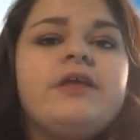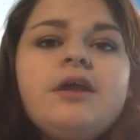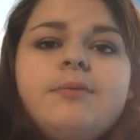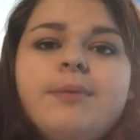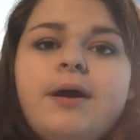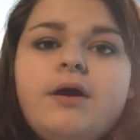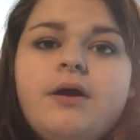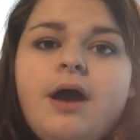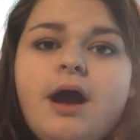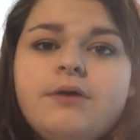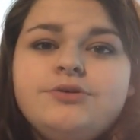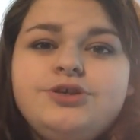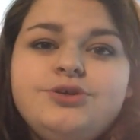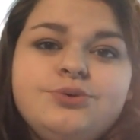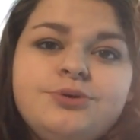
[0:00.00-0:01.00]
Think about
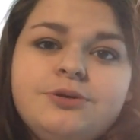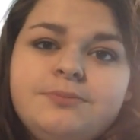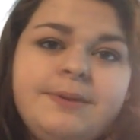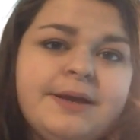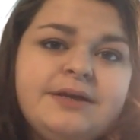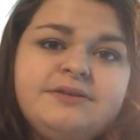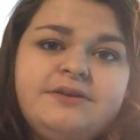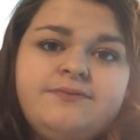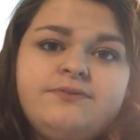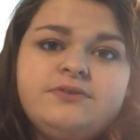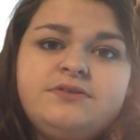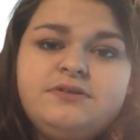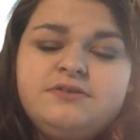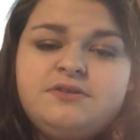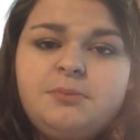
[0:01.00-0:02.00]
how you could make a
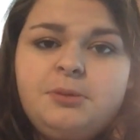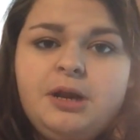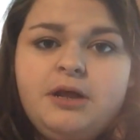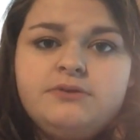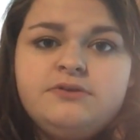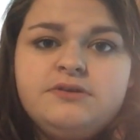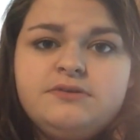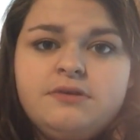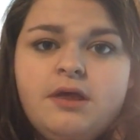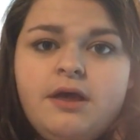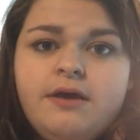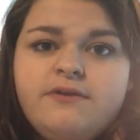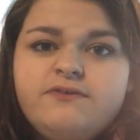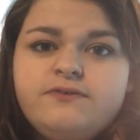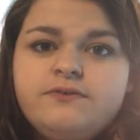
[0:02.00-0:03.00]
difference in someone else's
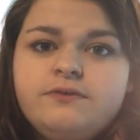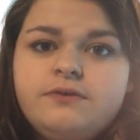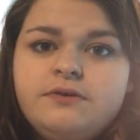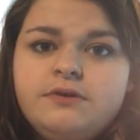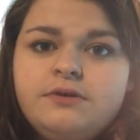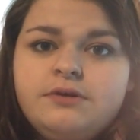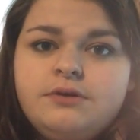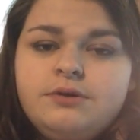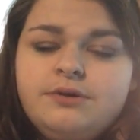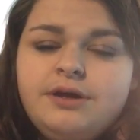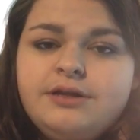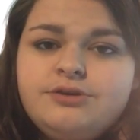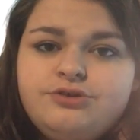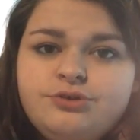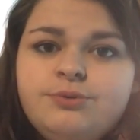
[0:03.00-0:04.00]
life
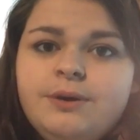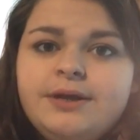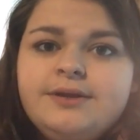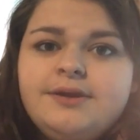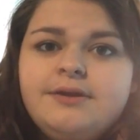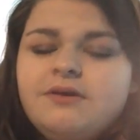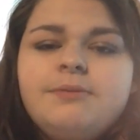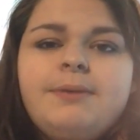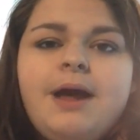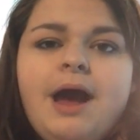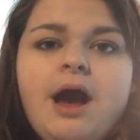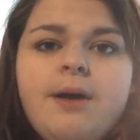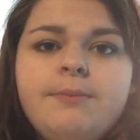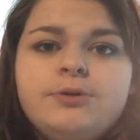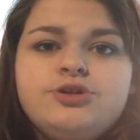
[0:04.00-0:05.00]
and do it. Think
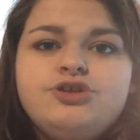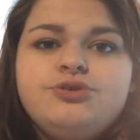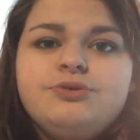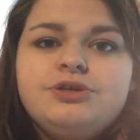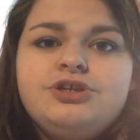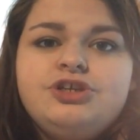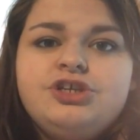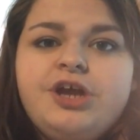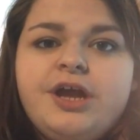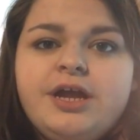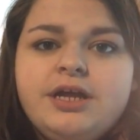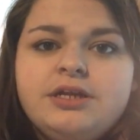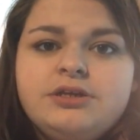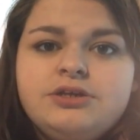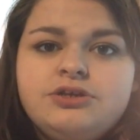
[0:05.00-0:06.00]
about how much you could
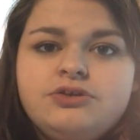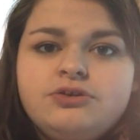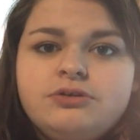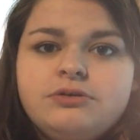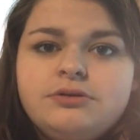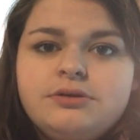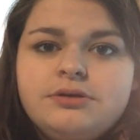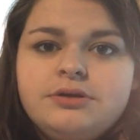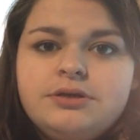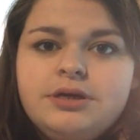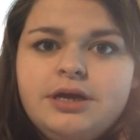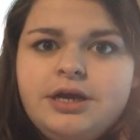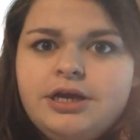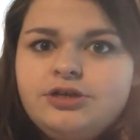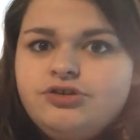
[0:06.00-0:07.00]
change
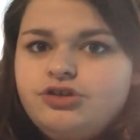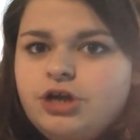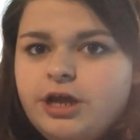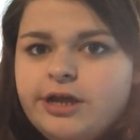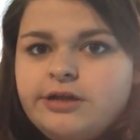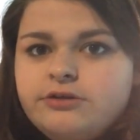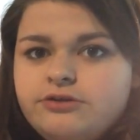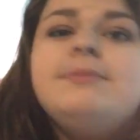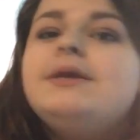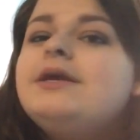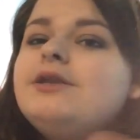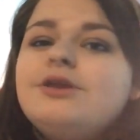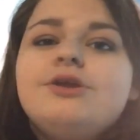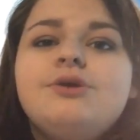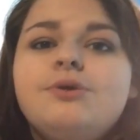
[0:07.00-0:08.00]
and change.
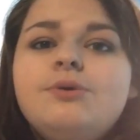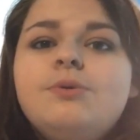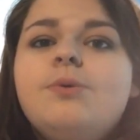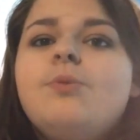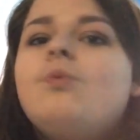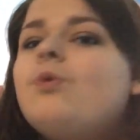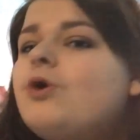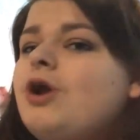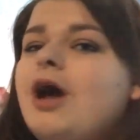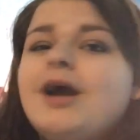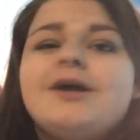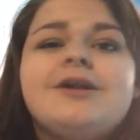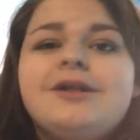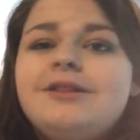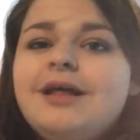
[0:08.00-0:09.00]
Me and you, we're
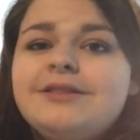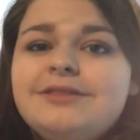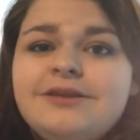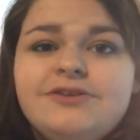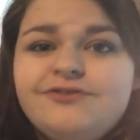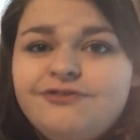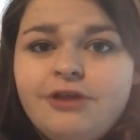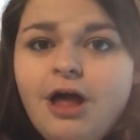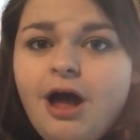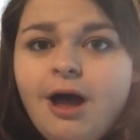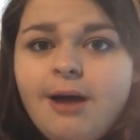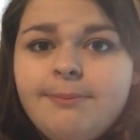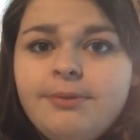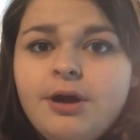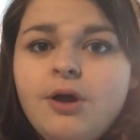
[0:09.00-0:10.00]
not gonna let this
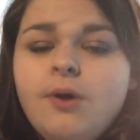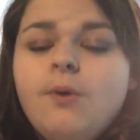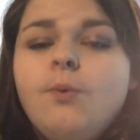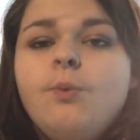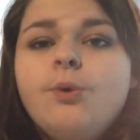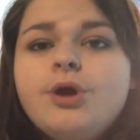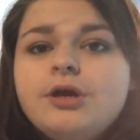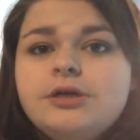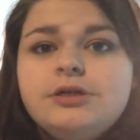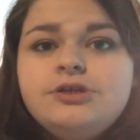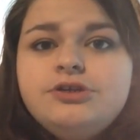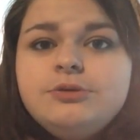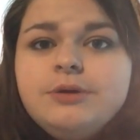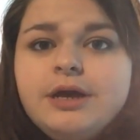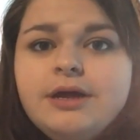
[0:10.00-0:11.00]
flop. We're gonna
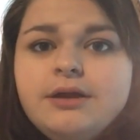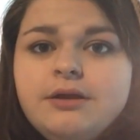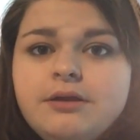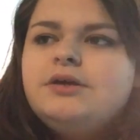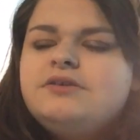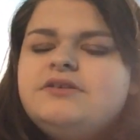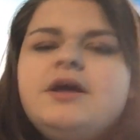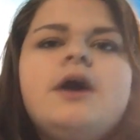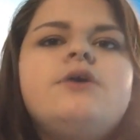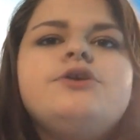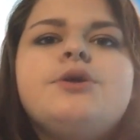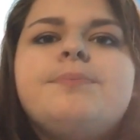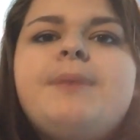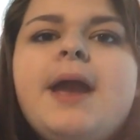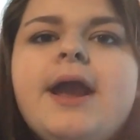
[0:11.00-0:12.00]
do it. Tell
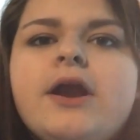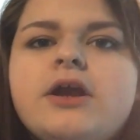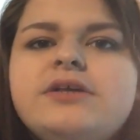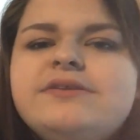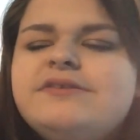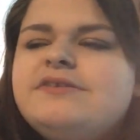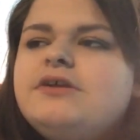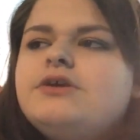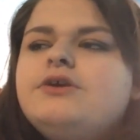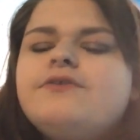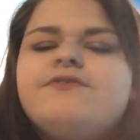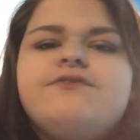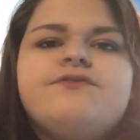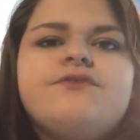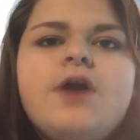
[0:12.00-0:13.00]
your parents, tell your
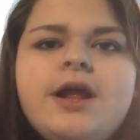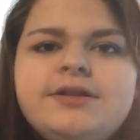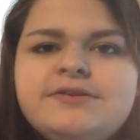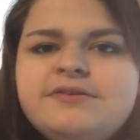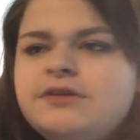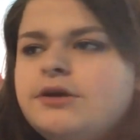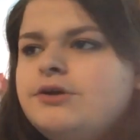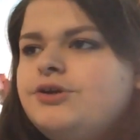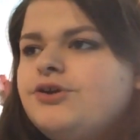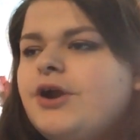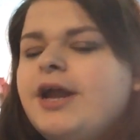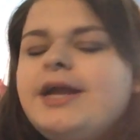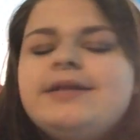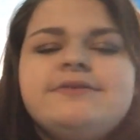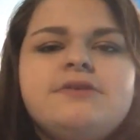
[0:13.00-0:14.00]
friends, tell your
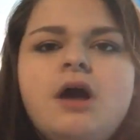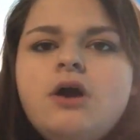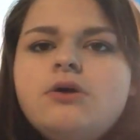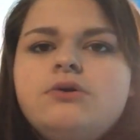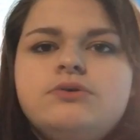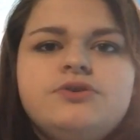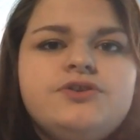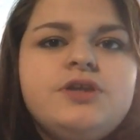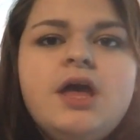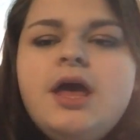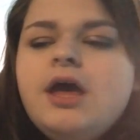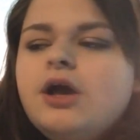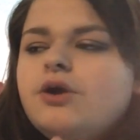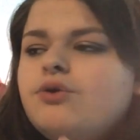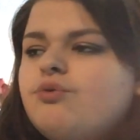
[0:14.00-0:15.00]
aunts, uncles,
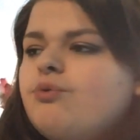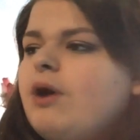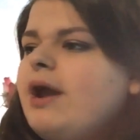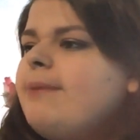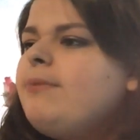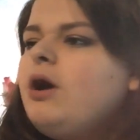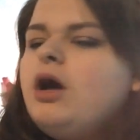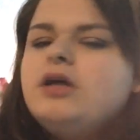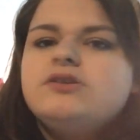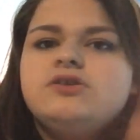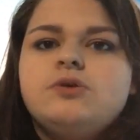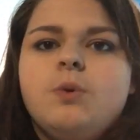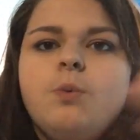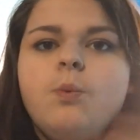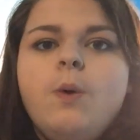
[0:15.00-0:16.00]

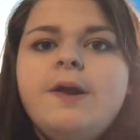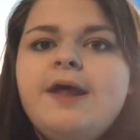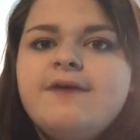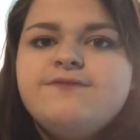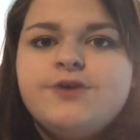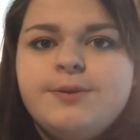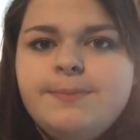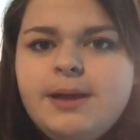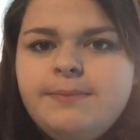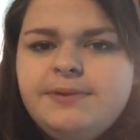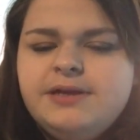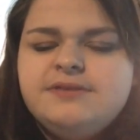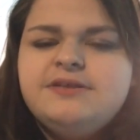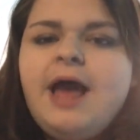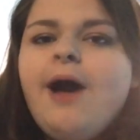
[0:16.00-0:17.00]
grandmas, whatever it may
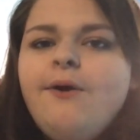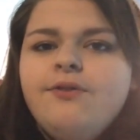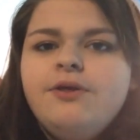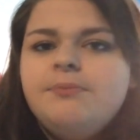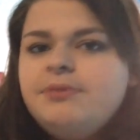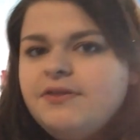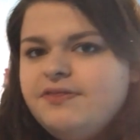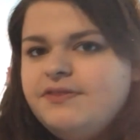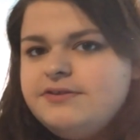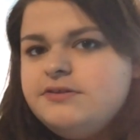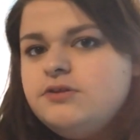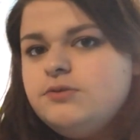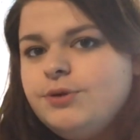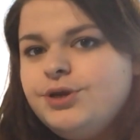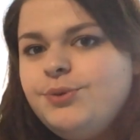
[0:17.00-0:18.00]
be. Tell them that
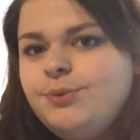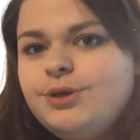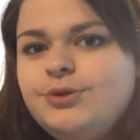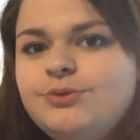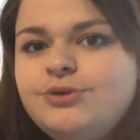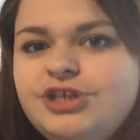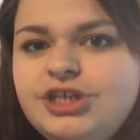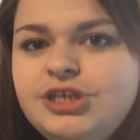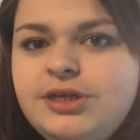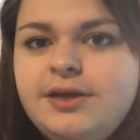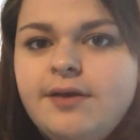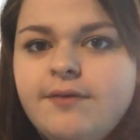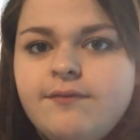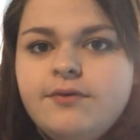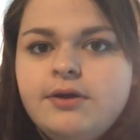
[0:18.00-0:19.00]
this is what you want to
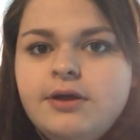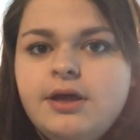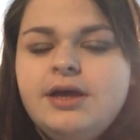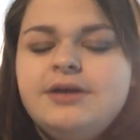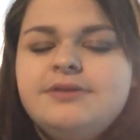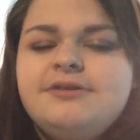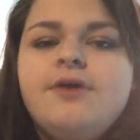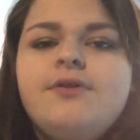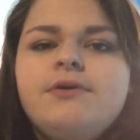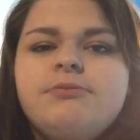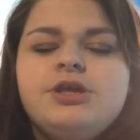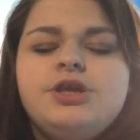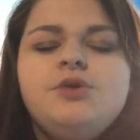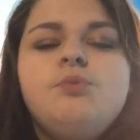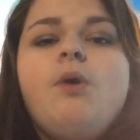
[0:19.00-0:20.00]
achieve. Tell them
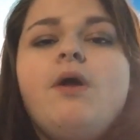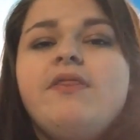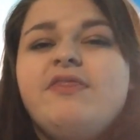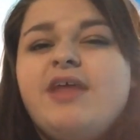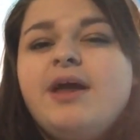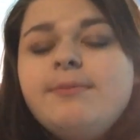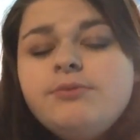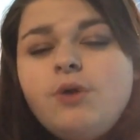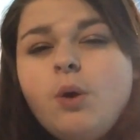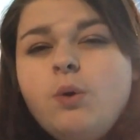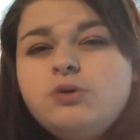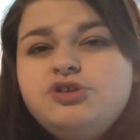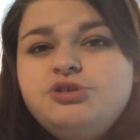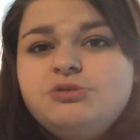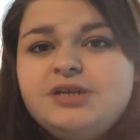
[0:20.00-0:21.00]
that you want them to
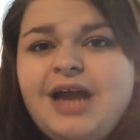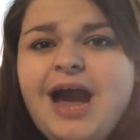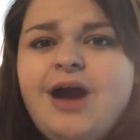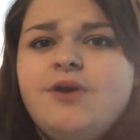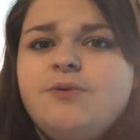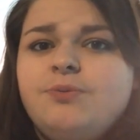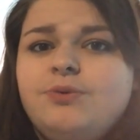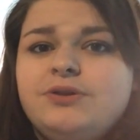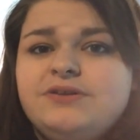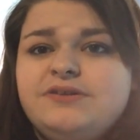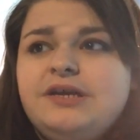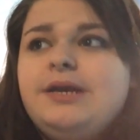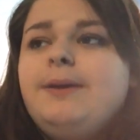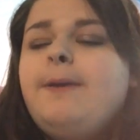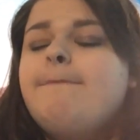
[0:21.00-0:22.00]
hold you accountable and
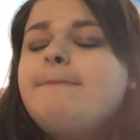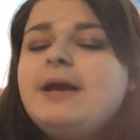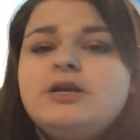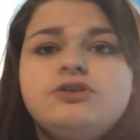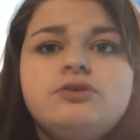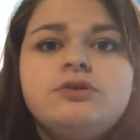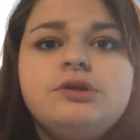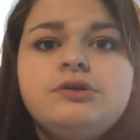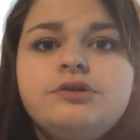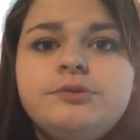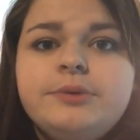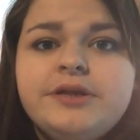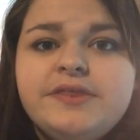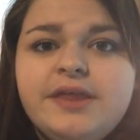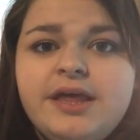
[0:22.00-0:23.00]
say, make sure you're
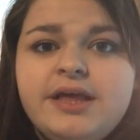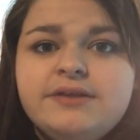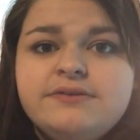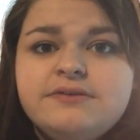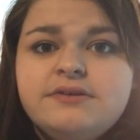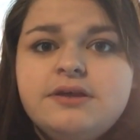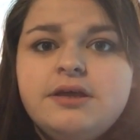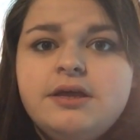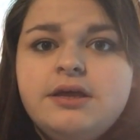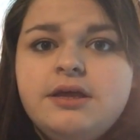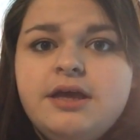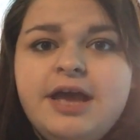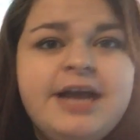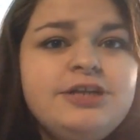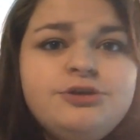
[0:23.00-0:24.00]
doing this.
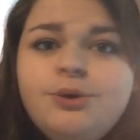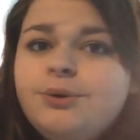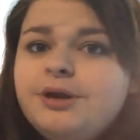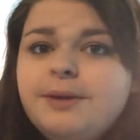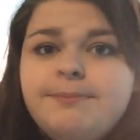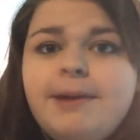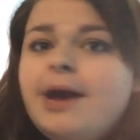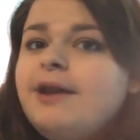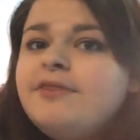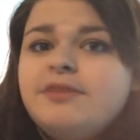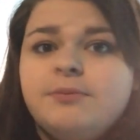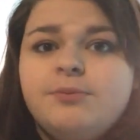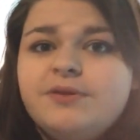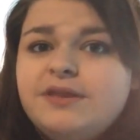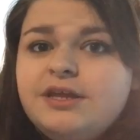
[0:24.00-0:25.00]
And don't get mad at
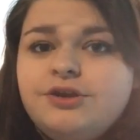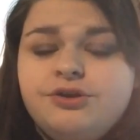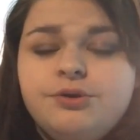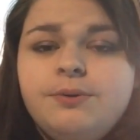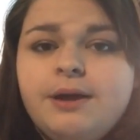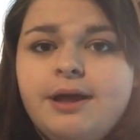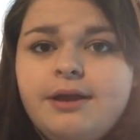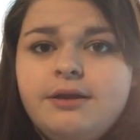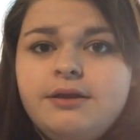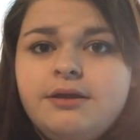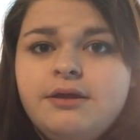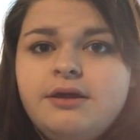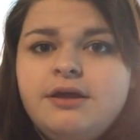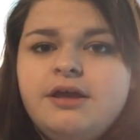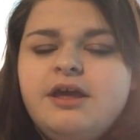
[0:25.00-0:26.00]
them when they do it.
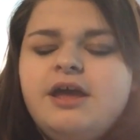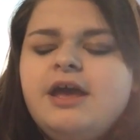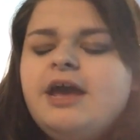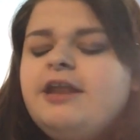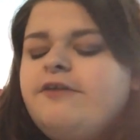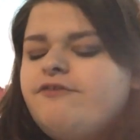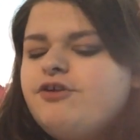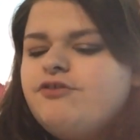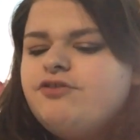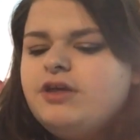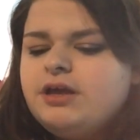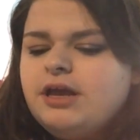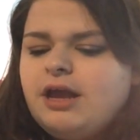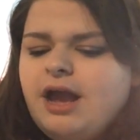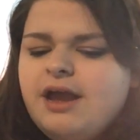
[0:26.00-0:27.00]
And if you're
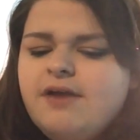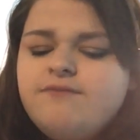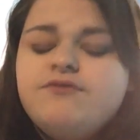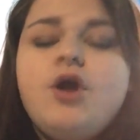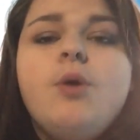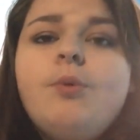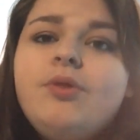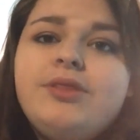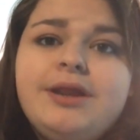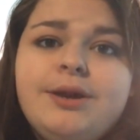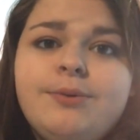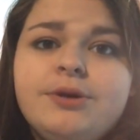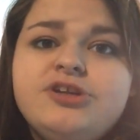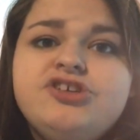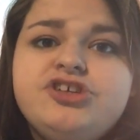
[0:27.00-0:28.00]
thinking, I have no one that
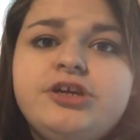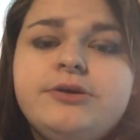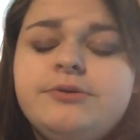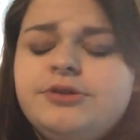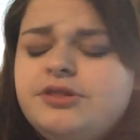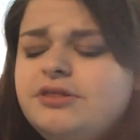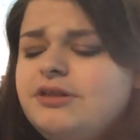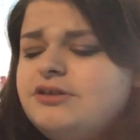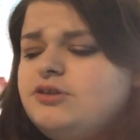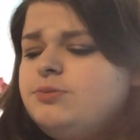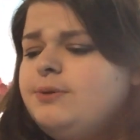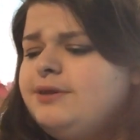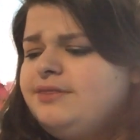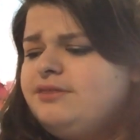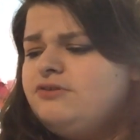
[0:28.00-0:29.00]
I want to share
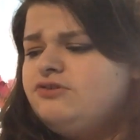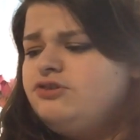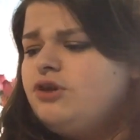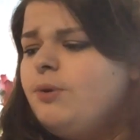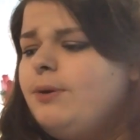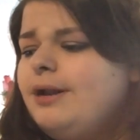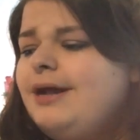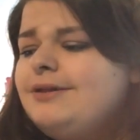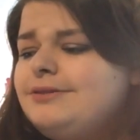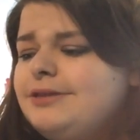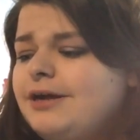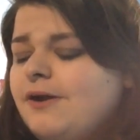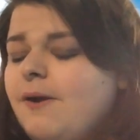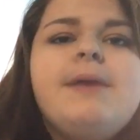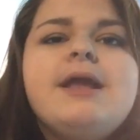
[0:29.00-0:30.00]
this with, there's no one out
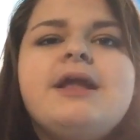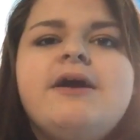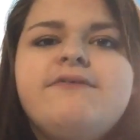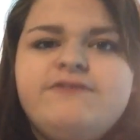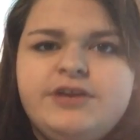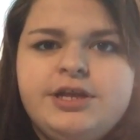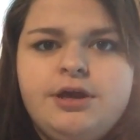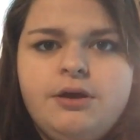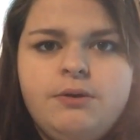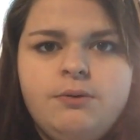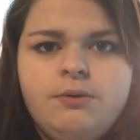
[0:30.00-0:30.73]
there, make a video.